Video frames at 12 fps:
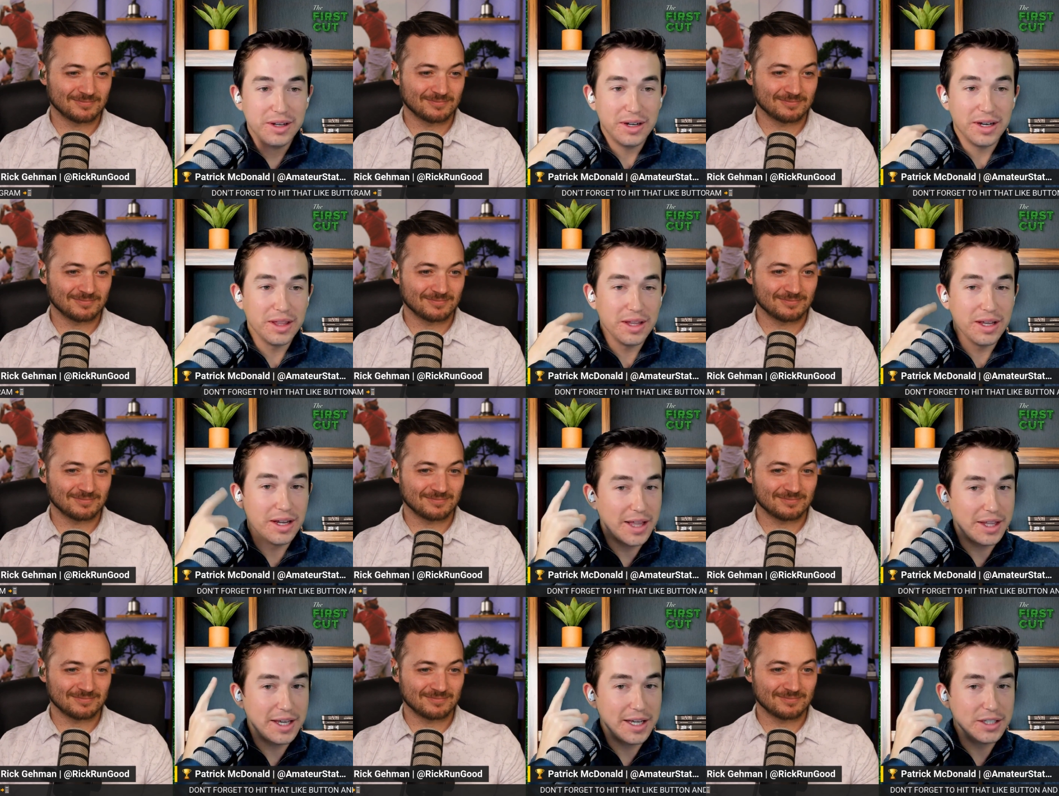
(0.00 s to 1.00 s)
Speaker 1: and then I
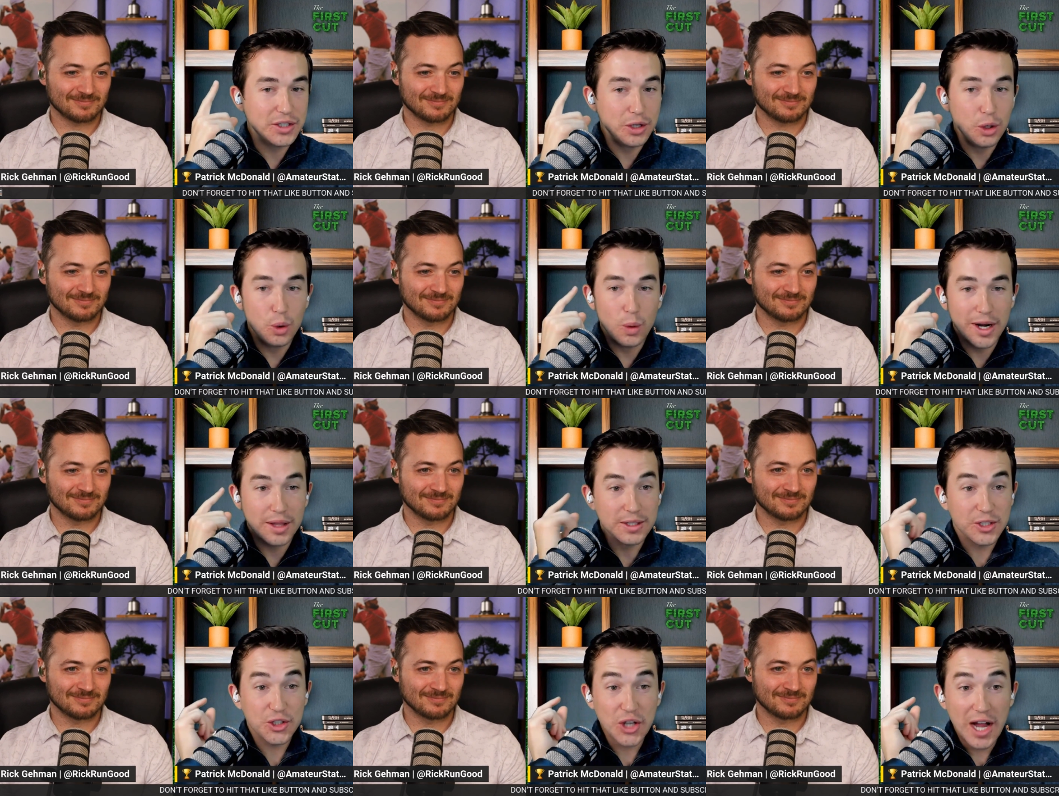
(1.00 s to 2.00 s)
think he has a new one on the
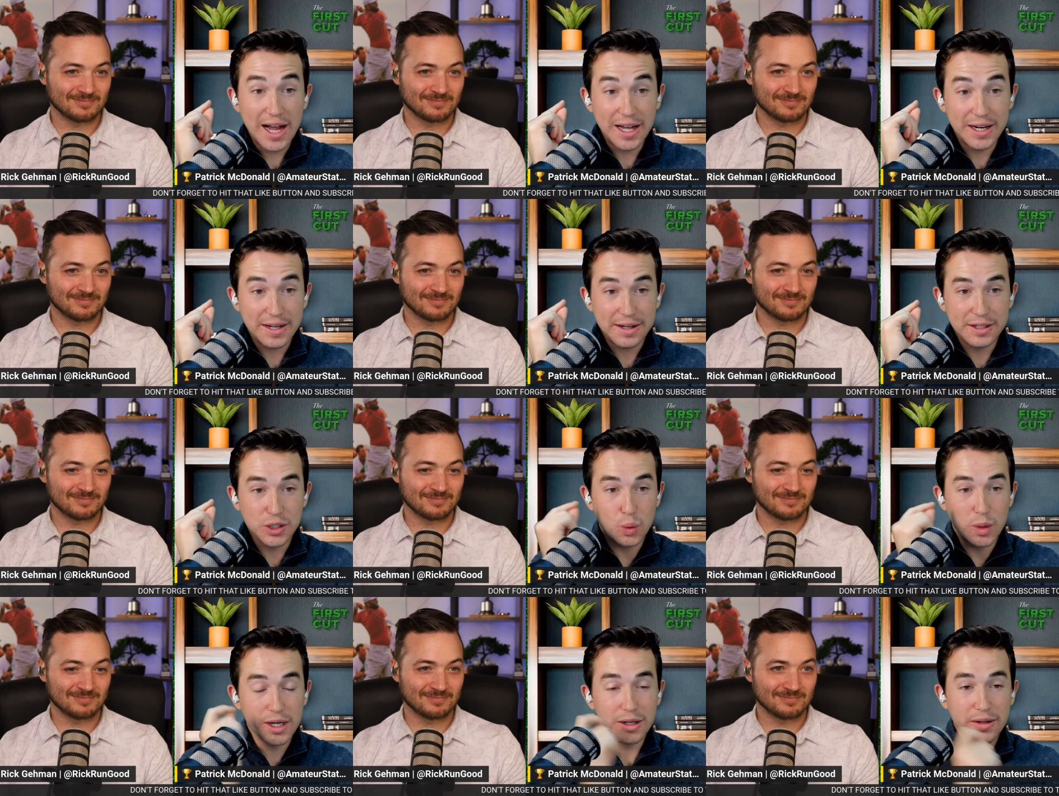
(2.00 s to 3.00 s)
side as
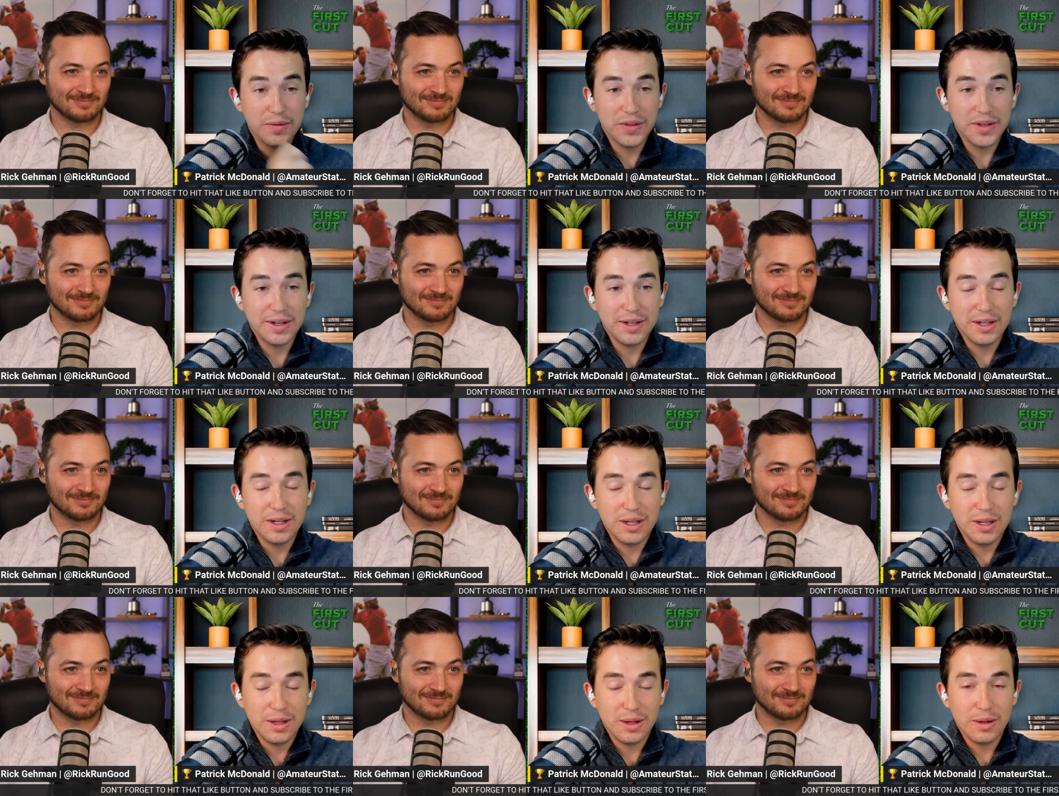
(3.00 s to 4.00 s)
well,
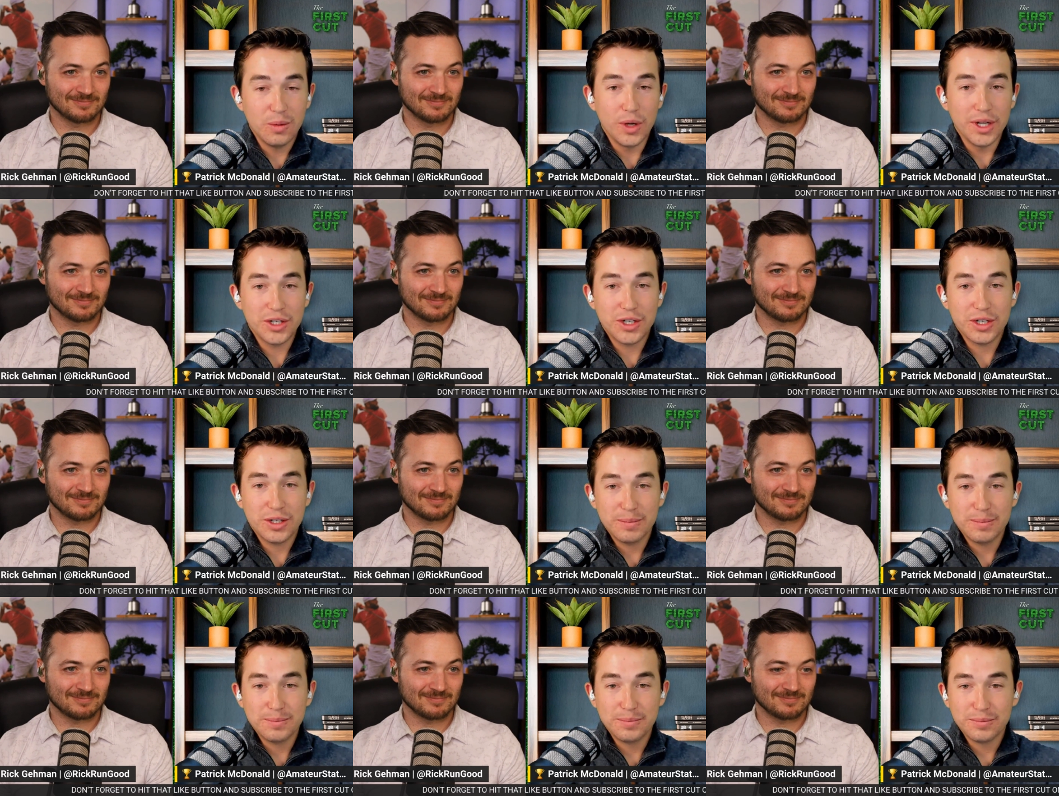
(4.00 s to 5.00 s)
which,
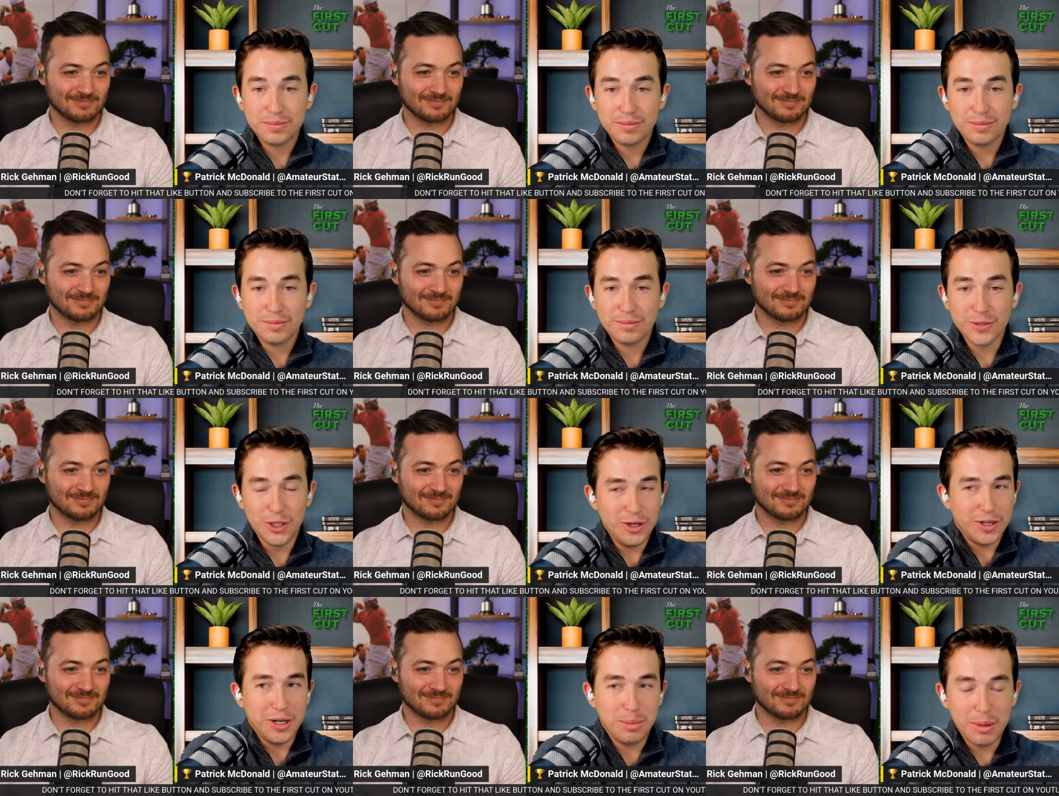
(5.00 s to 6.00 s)
look,
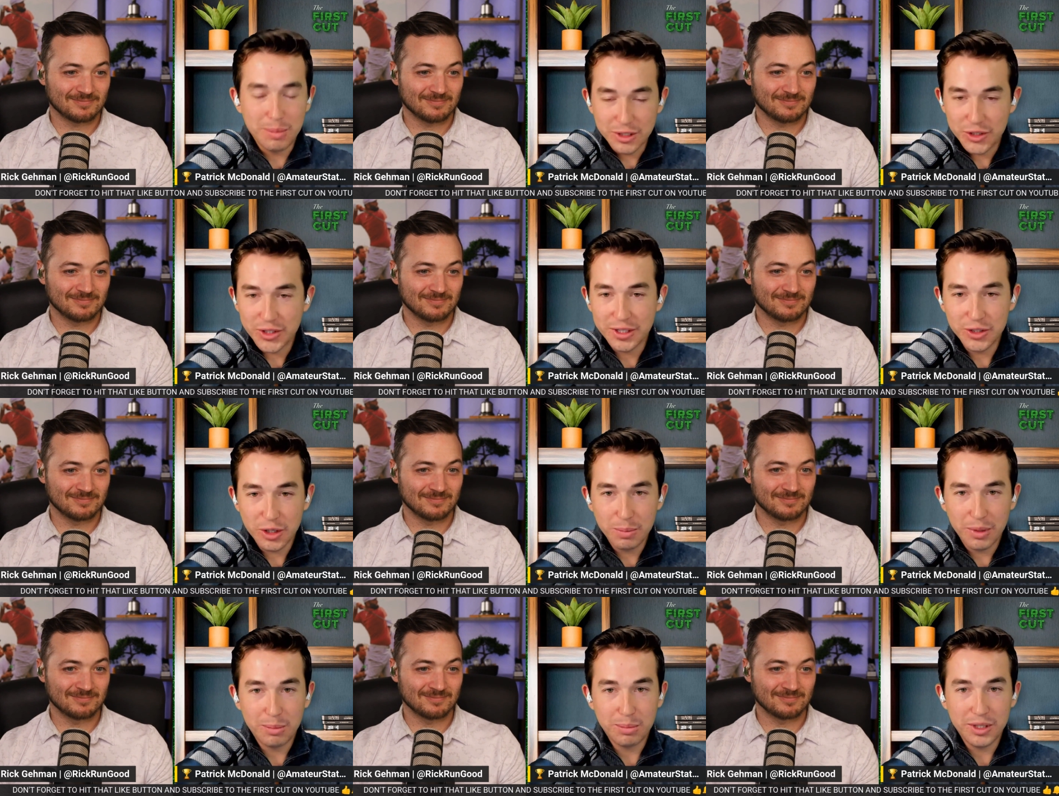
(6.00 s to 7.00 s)
any publicity is good
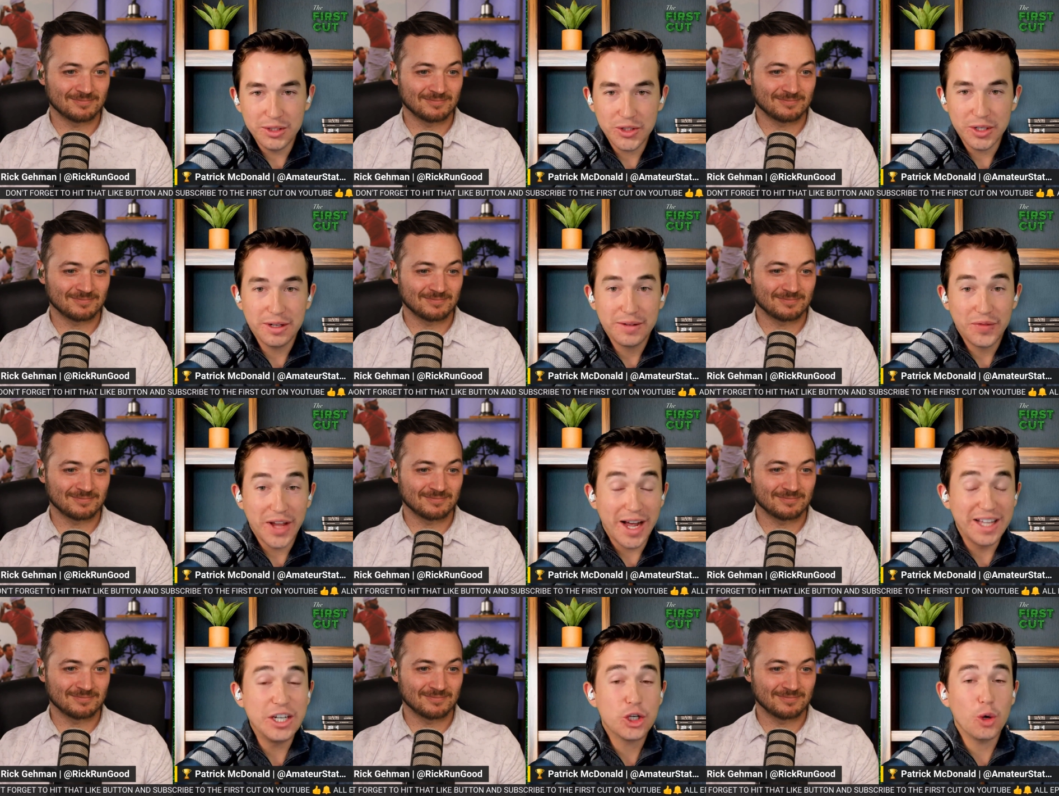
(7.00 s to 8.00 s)
publicity.
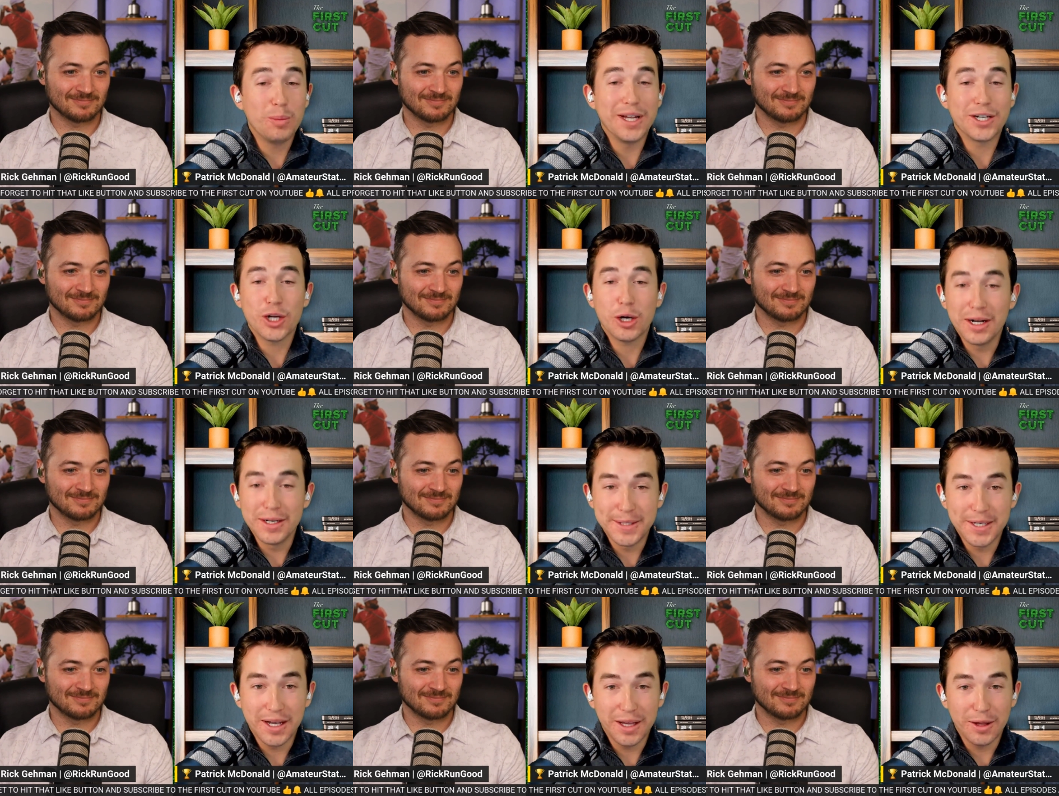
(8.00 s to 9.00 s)
He showed me a ton
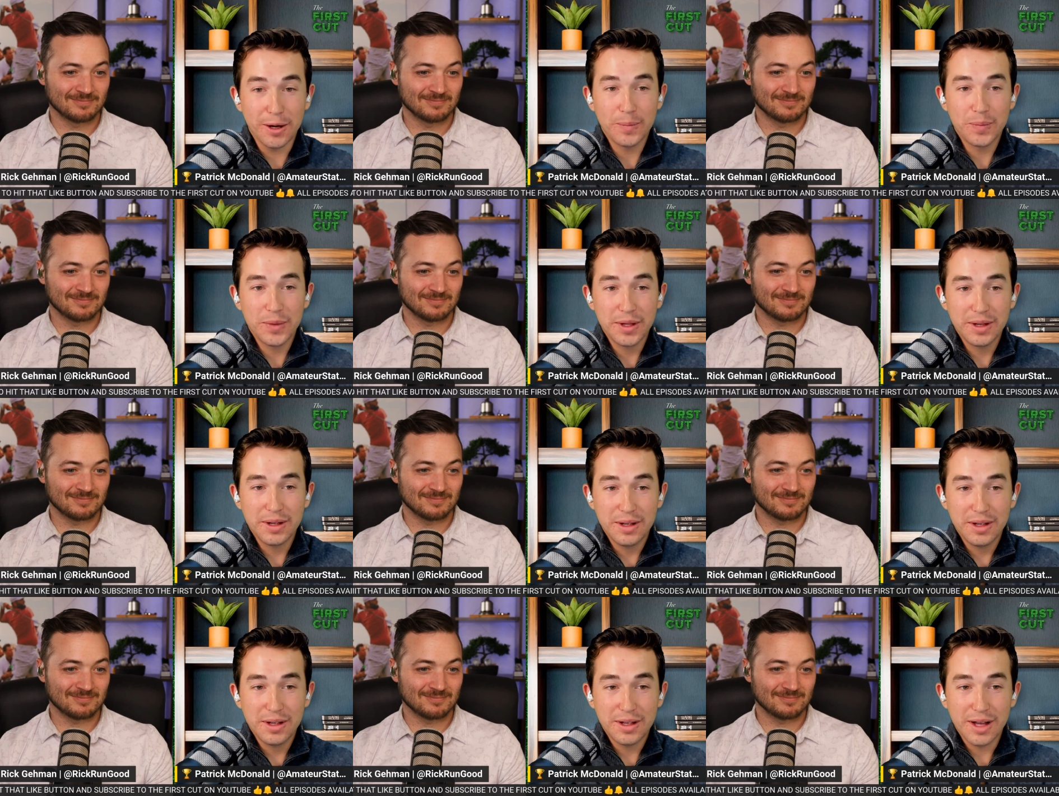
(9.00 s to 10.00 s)
today, though.
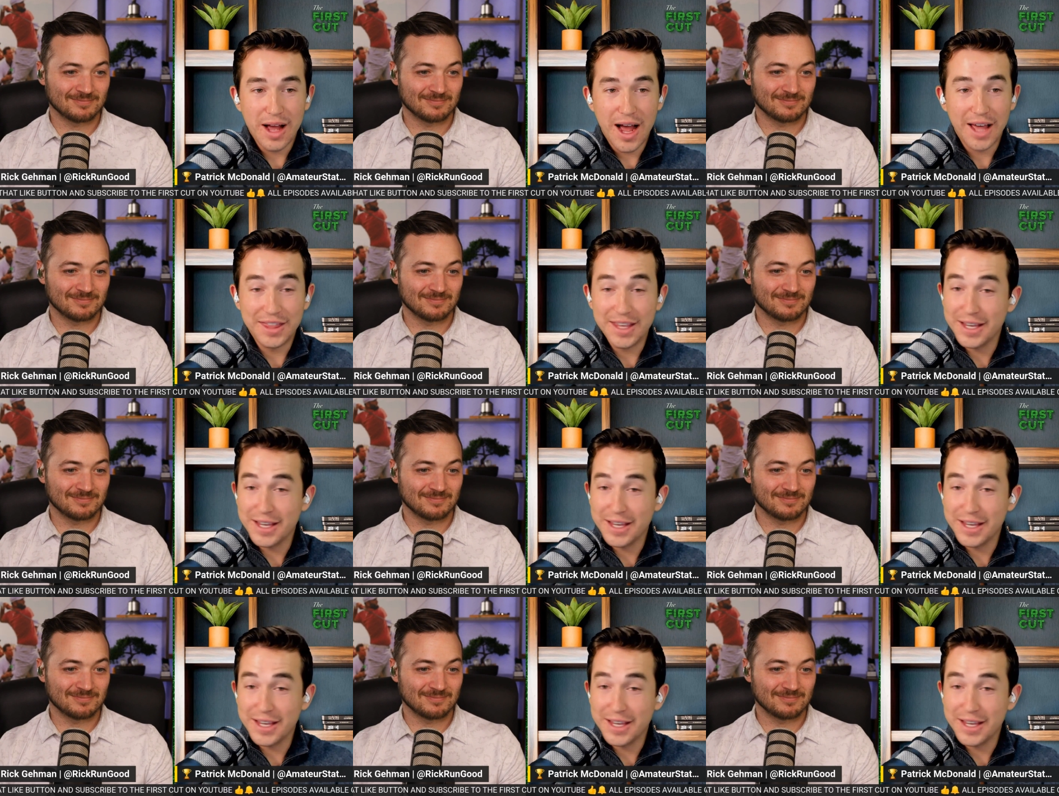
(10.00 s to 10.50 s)
I don't